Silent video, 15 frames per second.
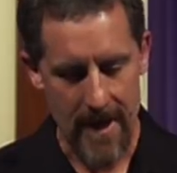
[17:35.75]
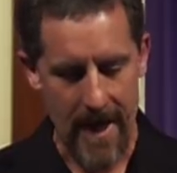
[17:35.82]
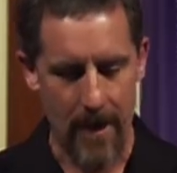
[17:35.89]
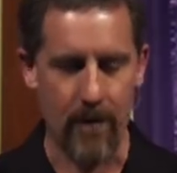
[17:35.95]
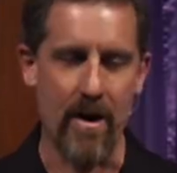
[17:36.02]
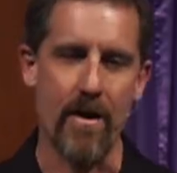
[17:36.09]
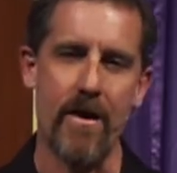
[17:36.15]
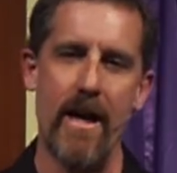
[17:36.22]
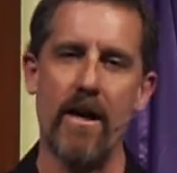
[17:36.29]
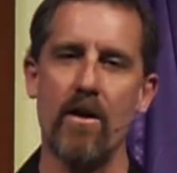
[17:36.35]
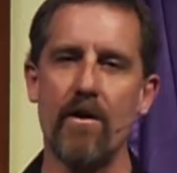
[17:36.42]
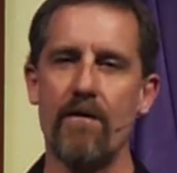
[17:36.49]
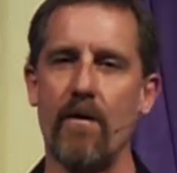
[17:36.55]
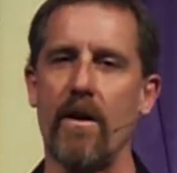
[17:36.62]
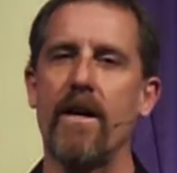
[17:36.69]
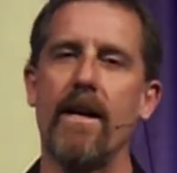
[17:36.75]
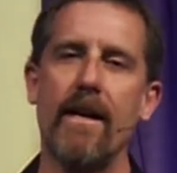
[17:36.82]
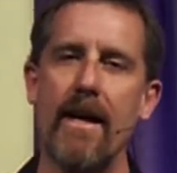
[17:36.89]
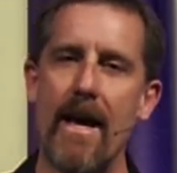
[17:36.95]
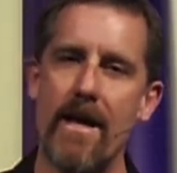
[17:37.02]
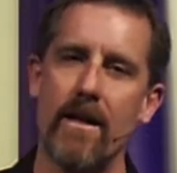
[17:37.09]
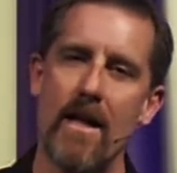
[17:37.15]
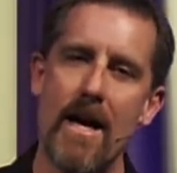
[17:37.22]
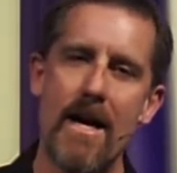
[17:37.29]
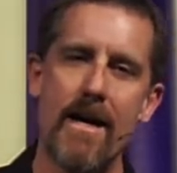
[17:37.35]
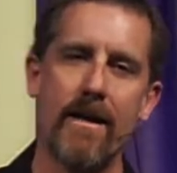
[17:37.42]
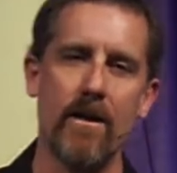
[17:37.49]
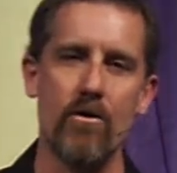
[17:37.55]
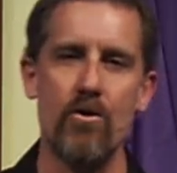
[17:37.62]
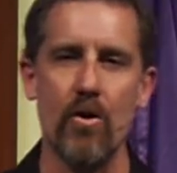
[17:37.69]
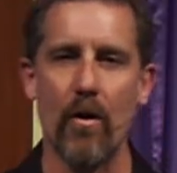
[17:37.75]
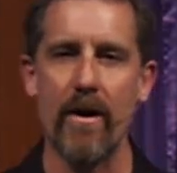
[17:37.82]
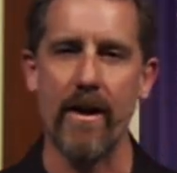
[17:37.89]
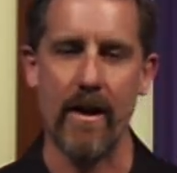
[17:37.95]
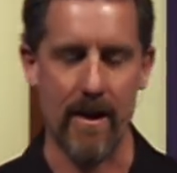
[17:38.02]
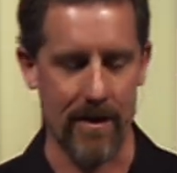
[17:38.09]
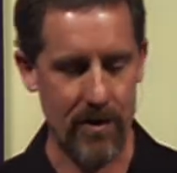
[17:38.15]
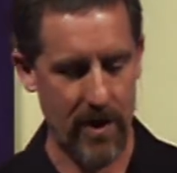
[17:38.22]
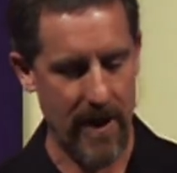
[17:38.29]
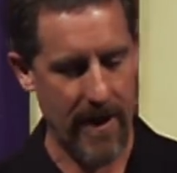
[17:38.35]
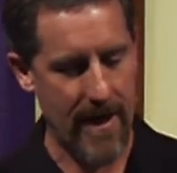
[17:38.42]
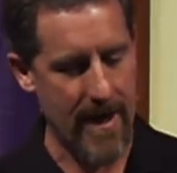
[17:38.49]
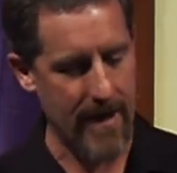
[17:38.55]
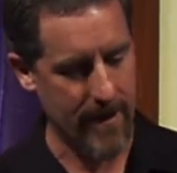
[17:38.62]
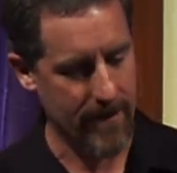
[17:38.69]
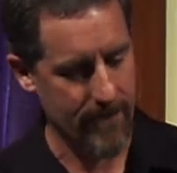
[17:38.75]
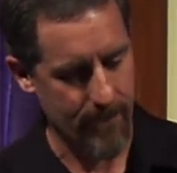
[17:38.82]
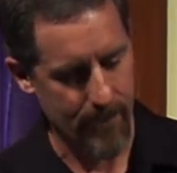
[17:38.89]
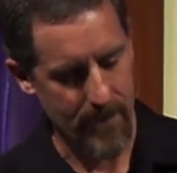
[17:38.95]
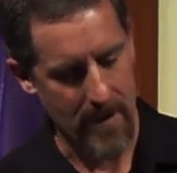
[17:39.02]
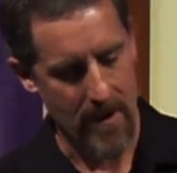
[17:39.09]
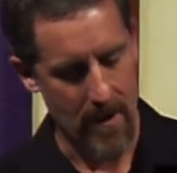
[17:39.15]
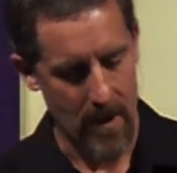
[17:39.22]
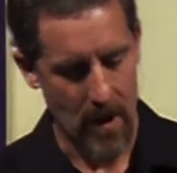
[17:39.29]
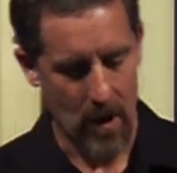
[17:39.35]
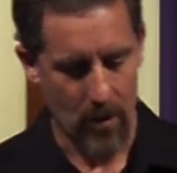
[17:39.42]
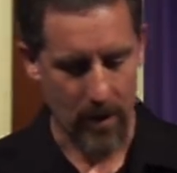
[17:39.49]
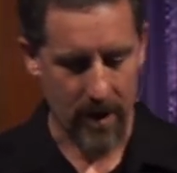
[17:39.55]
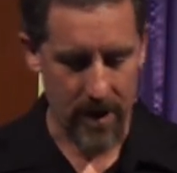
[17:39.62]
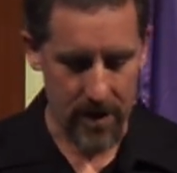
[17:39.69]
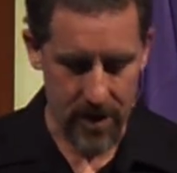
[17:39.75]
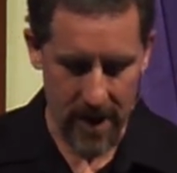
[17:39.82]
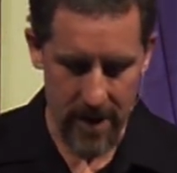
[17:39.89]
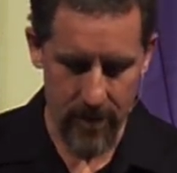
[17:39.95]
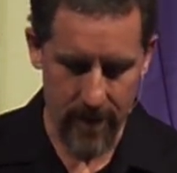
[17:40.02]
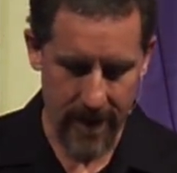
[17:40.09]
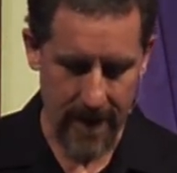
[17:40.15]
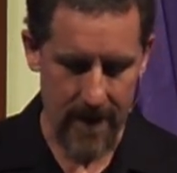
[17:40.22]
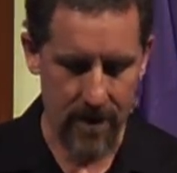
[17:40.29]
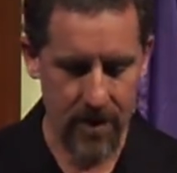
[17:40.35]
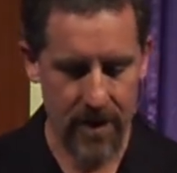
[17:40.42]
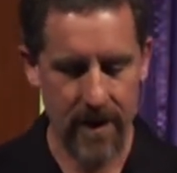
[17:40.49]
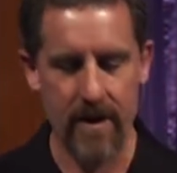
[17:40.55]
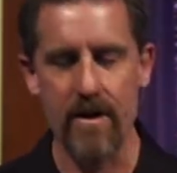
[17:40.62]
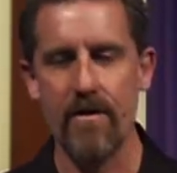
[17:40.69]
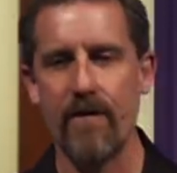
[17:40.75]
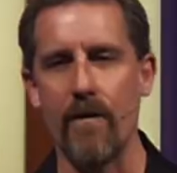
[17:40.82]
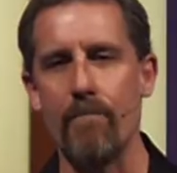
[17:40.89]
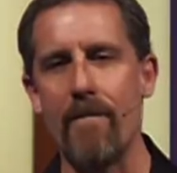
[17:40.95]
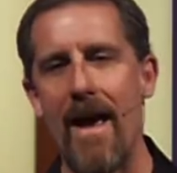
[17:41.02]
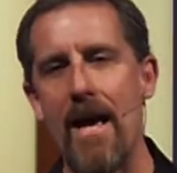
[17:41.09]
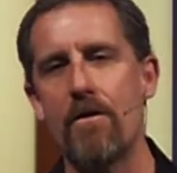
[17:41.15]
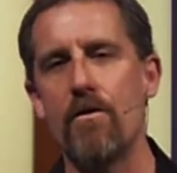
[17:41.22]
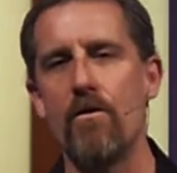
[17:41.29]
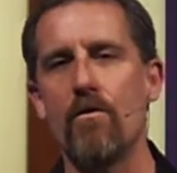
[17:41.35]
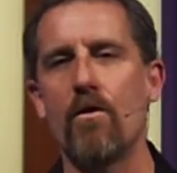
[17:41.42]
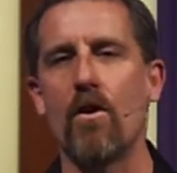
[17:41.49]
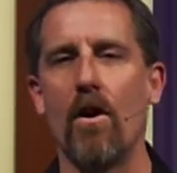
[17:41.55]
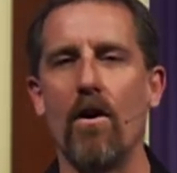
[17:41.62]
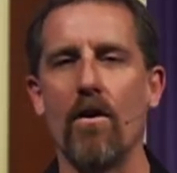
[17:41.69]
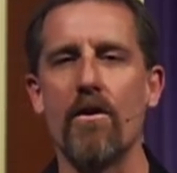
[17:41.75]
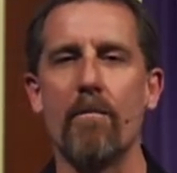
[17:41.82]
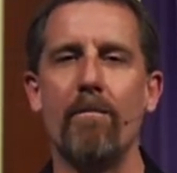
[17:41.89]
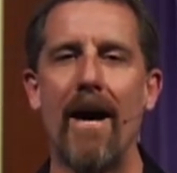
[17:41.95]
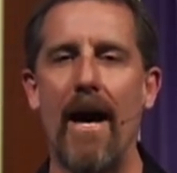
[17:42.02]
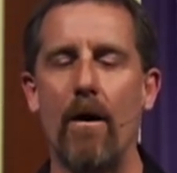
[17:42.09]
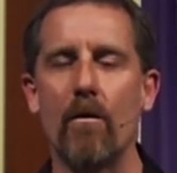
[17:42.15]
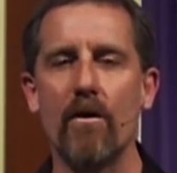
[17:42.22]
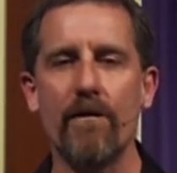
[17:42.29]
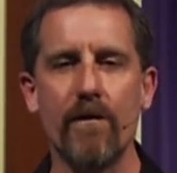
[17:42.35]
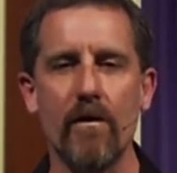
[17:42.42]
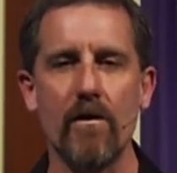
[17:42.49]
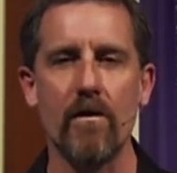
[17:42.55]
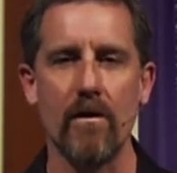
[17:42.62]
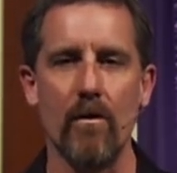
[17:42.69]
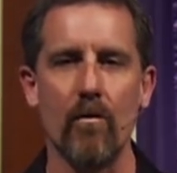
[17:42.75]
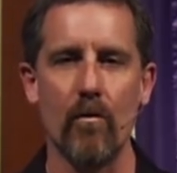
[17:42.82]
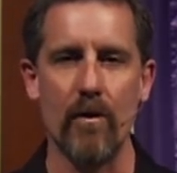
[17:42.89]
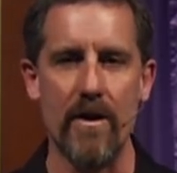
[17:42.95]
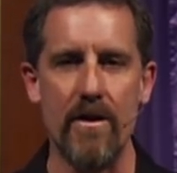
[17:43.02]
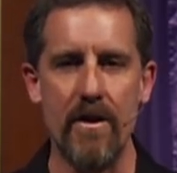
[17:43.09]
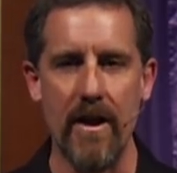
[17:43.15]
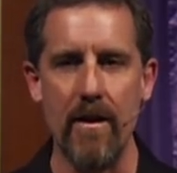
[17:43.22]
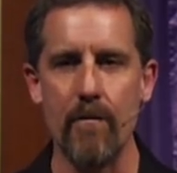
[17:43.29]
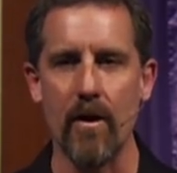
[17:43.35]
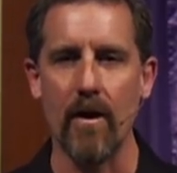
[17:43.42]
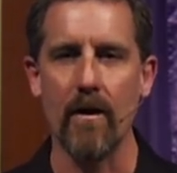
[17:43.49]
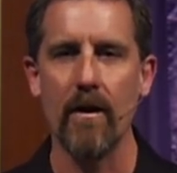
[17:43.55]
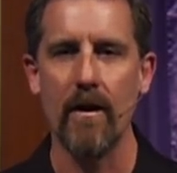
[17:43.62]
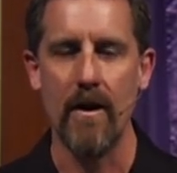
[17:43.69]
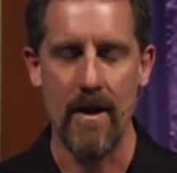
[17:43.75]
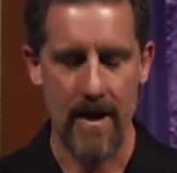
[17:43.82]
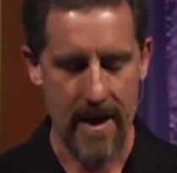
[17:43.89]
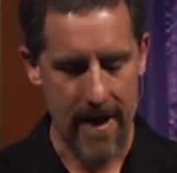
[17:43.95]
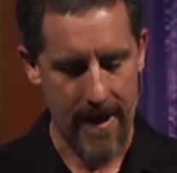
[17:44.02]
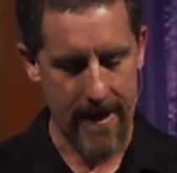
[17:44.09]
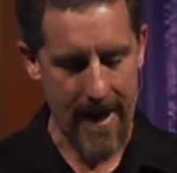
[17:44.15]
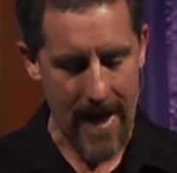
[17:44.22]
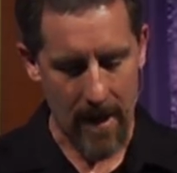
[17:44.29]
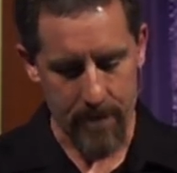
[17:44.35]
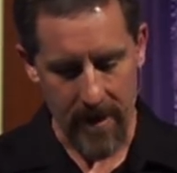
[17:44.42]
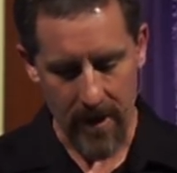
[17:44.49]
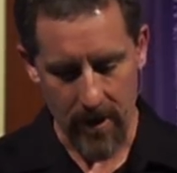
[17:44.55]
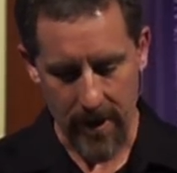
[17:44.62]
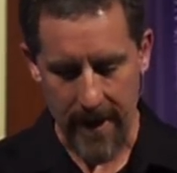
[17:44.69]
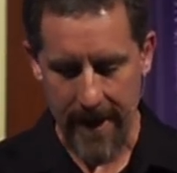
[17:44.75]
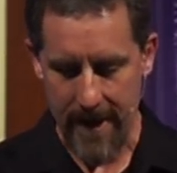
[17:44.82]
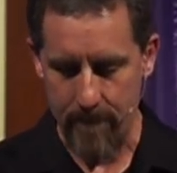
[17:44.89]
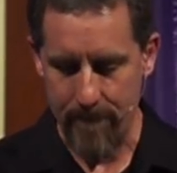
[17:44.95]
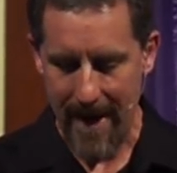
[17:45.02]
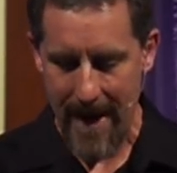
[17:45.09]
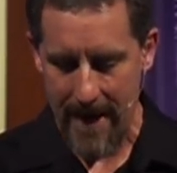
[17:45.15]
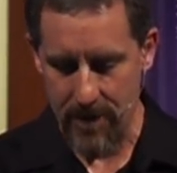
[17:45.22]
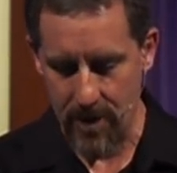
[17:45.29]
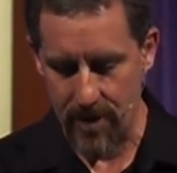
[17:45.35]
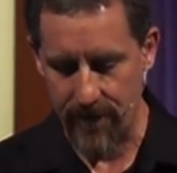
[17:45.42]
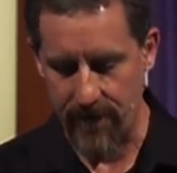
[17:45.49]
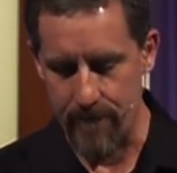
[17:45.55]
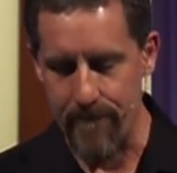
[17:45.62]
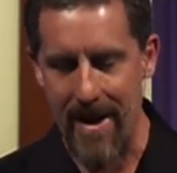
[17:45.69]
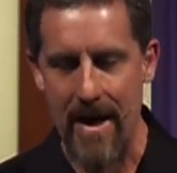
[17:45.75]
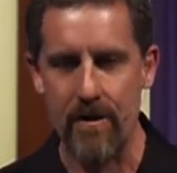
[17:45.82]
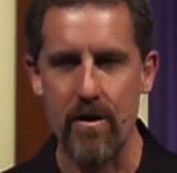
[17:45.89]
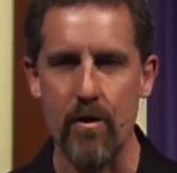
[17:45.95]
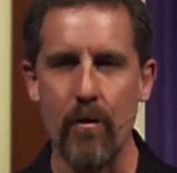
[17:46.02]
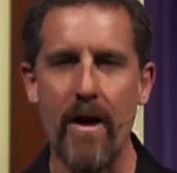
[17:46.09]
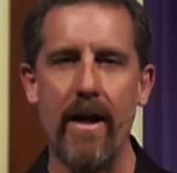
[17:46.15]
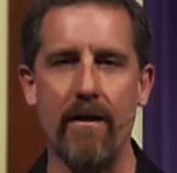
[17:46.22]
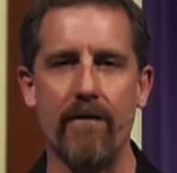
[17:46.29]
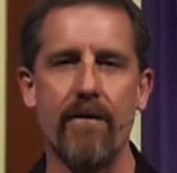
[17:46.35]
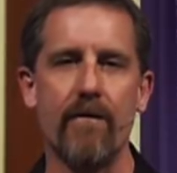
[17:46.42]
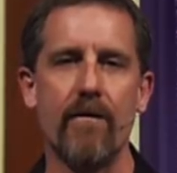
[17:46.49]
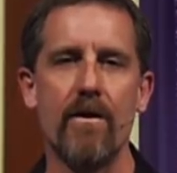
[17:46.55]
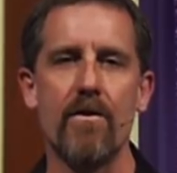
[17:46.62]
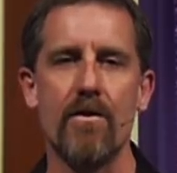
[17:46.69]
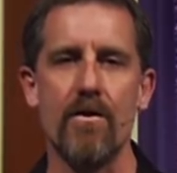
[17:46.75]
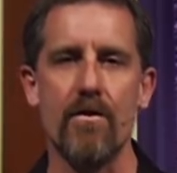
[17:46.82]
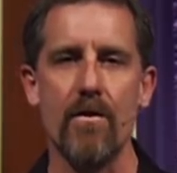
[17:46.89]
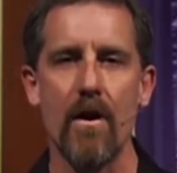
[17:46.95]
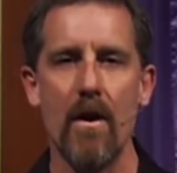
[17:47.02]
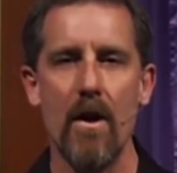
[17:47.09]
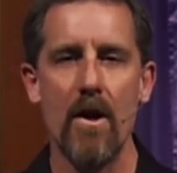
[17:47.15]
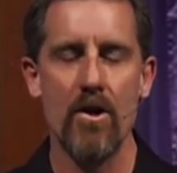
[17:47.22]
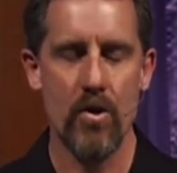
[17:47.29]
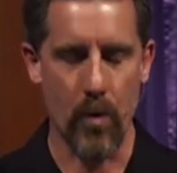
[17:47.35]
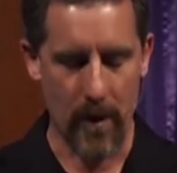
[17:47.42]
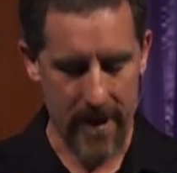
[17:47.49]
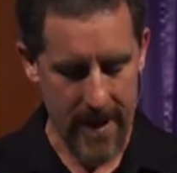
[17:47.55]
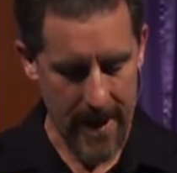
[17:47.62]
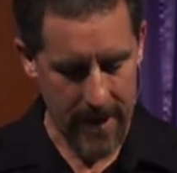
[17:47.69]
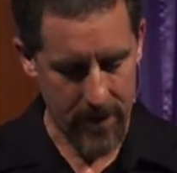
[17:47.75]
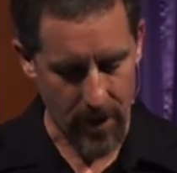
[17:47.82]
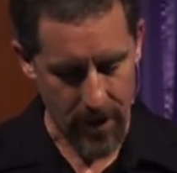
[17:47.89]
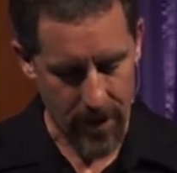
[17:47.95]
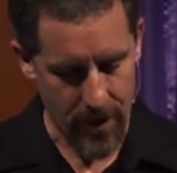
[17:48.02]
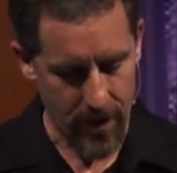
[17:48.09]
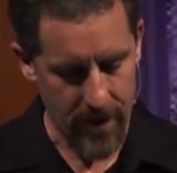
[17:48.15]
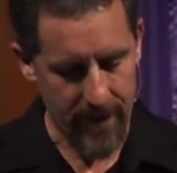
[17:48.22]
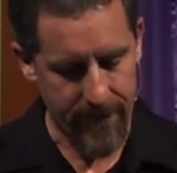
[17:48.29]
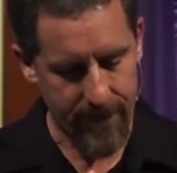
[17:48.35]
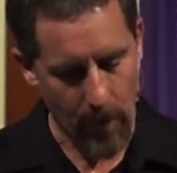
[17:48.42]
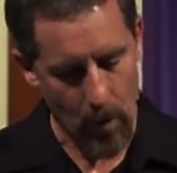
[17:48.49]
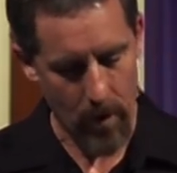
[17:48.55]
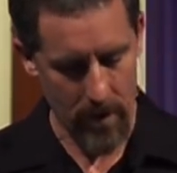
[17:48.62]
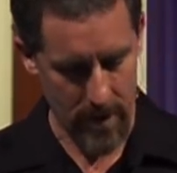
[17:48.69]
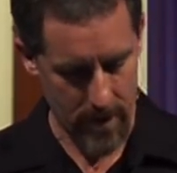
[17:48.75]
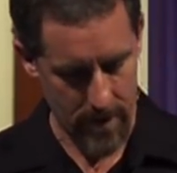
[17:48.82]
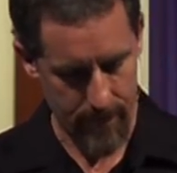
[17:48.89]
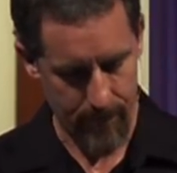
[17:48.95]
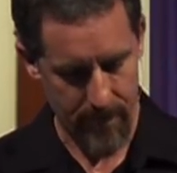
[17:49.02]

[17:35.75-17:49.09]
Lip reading: I want to thank you for getting online and joining us tonight. We're continuing our series from Matthew called The Powerful Redeemer, and I'll be looking at a passage from Matthew 8 from verses 28 to 34.